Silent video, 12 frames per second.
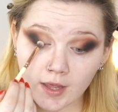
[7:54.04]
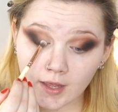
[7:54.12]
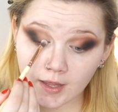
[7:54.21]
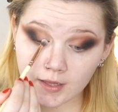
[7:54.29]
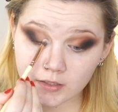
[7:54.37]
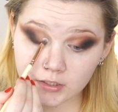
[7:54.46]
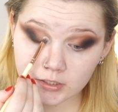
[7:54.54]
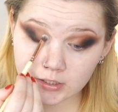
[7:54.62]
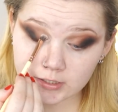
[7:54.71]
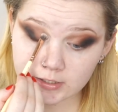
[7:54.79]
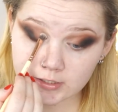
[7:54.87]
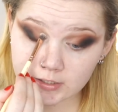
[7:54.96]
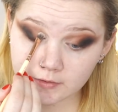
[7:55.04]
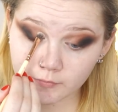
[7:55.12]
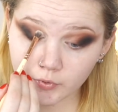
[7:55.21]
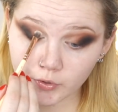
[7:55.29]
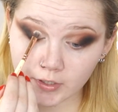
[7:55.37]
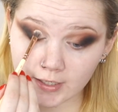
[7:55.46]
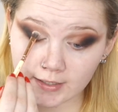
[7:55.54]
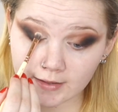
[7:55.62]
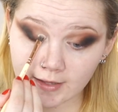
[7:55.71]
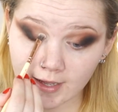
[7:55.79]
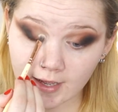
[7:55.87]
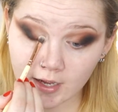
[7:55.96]
and just putting
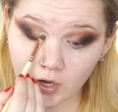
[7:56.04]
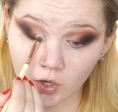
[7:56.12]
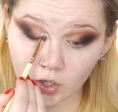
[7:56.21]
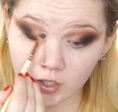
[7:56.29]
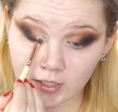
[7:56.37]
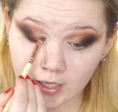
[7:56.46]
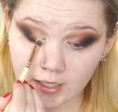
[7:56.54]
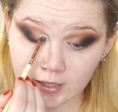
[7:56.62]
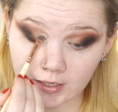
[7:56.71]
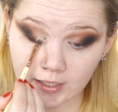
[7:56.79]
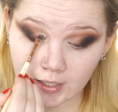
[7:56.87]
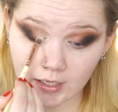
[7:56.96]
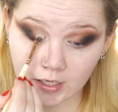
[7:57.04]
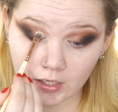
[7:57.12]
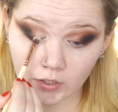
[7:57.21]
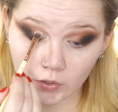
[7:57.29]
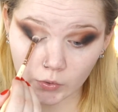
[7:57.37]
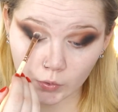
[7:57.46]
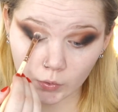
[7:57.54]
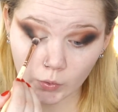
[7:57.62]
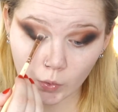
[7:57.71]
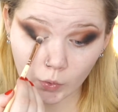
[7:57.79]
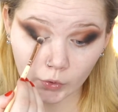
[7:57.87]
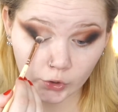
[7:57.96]
that on the inner
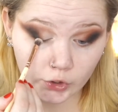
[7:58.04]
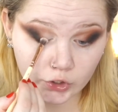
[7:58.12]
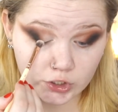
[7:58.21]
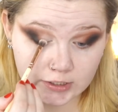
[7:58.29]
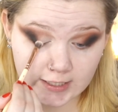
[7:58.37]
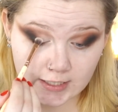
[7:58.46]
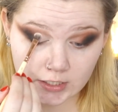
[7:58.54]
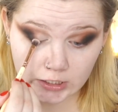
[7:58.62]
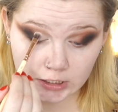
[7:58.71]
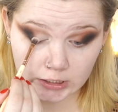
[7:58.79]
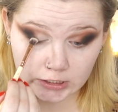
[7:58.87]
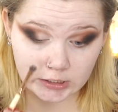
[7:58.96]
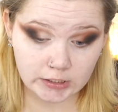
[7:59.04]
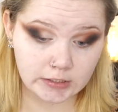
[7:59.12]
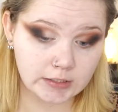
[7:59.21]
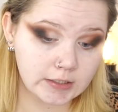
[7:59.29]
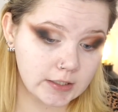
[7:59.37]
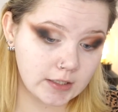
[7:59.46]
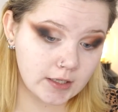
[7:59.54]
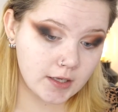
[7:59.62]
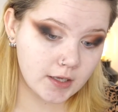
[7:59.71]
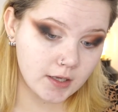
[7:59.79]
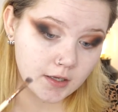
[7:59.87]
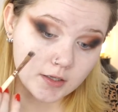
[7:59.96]
corners here,
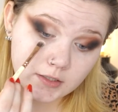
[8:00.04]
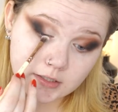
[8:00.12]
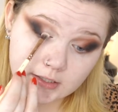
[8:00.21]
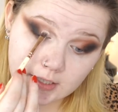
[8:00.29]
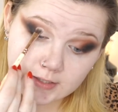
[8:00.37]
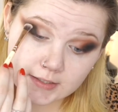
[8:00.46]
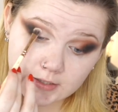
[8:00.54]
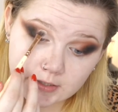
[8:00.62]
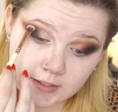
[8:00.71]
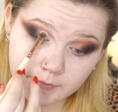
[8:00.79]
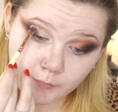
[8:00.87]
just to